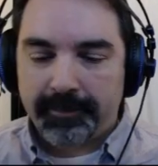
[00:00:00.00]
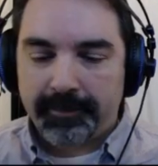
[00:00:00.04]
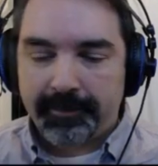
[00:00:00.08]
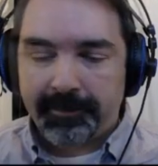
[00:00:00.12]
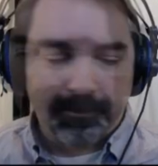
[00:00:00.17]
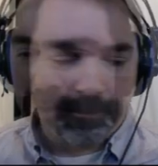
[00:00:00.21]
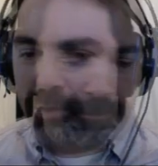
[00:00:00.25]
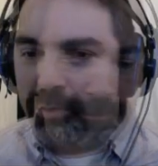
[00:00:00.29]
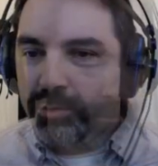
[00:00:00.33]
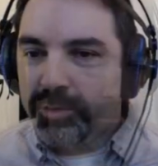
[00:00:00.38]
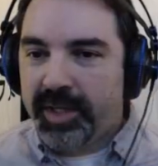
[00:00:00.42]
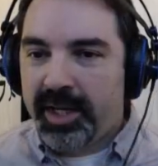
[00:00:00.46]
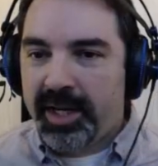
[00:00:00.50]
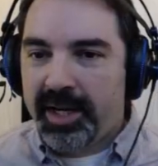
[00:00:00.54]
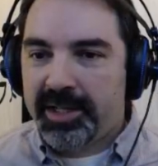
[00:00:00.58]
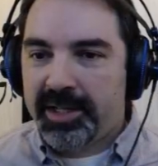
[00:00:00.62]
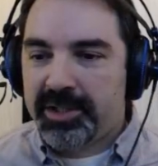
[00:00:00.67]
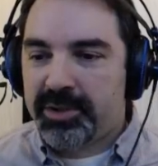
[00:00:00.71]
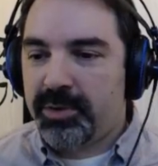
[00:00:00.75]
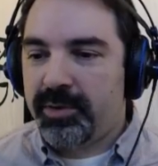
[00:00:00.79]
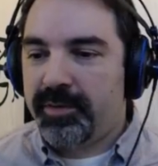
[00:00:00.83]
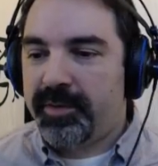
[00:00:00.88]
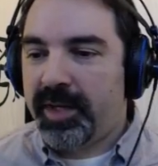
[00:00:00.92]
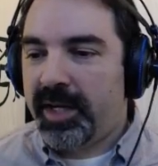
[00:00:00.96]
Okay,
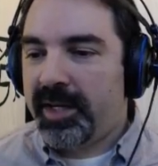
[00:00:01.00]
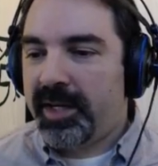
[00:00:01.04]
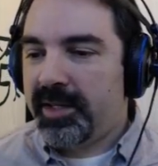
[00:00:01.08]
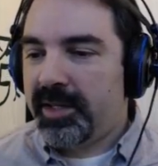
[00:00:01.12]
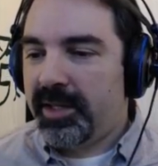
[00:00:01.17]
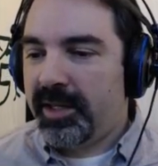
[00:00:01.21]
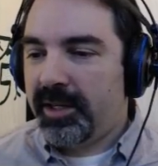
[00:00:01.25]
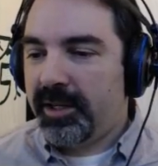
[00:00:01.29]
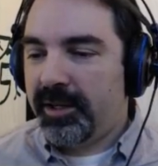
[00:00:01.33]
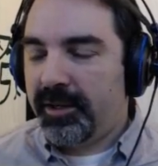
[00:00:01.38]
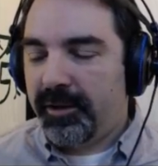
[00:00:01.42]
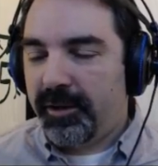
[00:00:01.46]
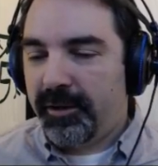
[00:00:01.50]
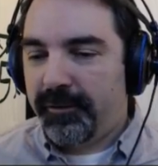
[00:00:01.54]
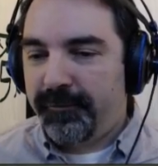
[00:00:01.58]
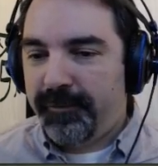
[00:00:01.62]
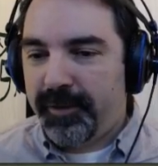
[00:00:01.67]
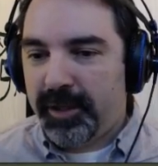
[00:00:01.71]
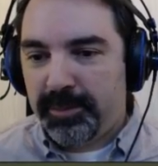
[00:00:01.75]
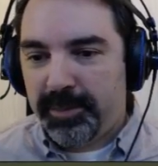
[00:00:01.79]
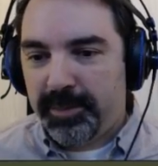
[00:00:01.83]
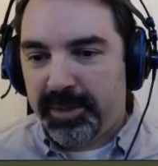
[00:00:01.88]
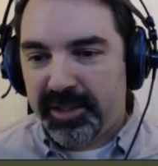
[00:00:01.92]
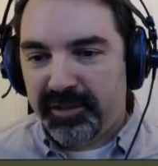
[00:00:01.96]
so we've got a
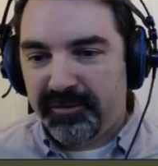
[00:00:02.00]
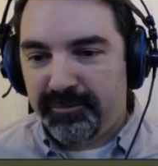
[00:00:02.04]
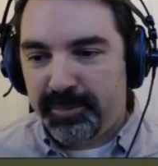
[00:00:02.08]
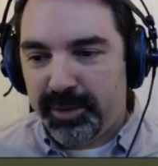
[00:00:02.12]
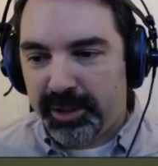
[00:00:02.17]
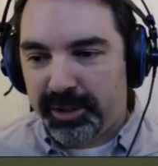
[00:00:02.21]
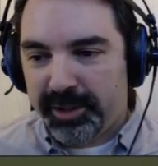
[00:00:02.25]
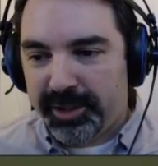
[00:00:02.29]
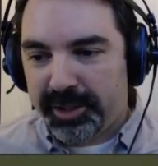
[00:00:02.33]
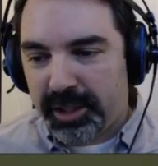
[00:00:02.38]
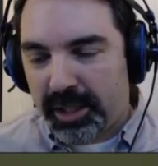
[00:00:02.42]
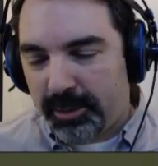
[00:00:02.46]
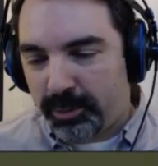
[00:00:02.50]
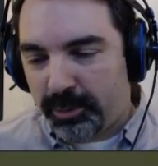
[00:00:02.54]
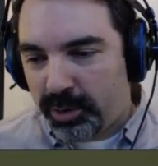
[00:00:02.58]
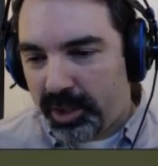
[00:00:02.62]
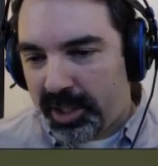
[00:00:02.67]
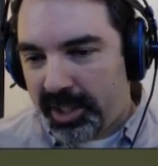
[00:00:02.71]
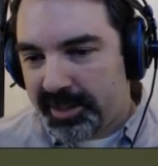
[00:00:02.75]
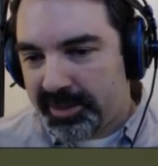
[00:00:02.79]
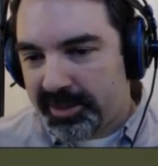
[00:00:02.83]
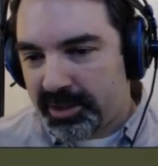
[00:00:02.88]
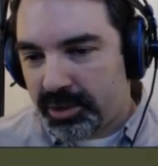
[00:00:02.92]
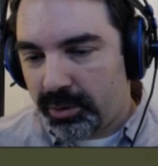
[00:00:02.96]
fair bit of building
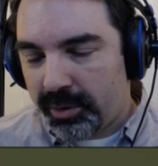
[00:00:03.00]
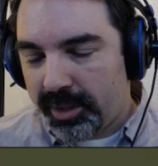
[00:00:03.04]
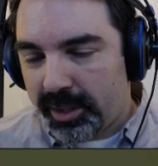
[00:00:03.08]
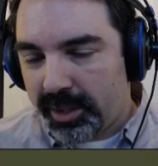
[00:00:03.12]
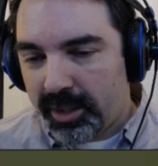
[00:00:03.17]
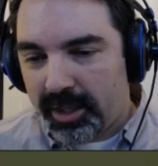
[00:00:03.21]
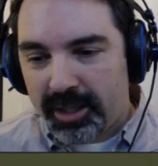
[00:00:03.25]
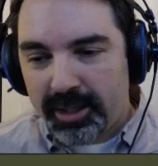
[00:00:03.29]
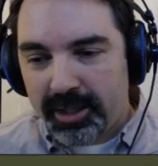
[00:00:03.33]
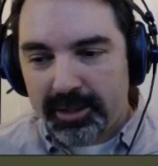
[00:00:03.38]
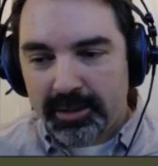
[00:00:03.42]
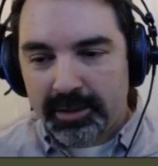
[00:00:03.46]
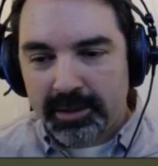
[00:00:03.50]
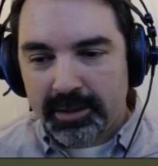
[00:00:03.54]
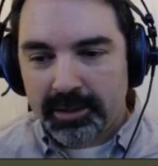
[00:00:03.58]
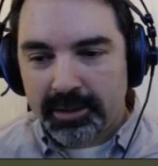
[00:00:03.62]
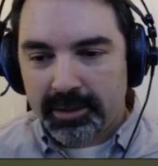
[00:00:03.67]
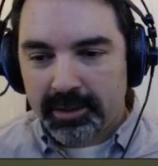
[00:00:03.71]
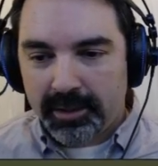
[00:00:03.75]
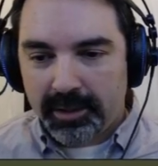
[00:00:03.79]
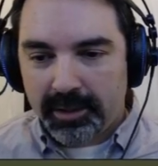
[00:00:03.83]
upgrades going on.